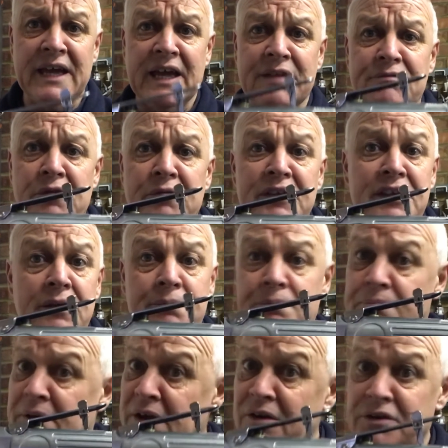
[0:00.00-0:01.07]
and within a
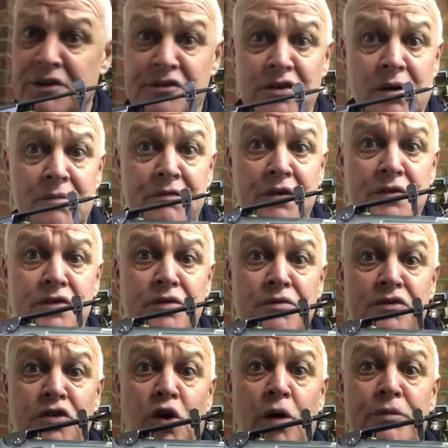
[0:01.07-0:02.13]
period of time, very short
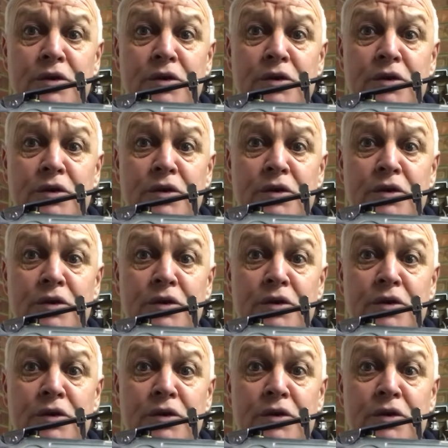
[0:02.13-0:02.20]
time,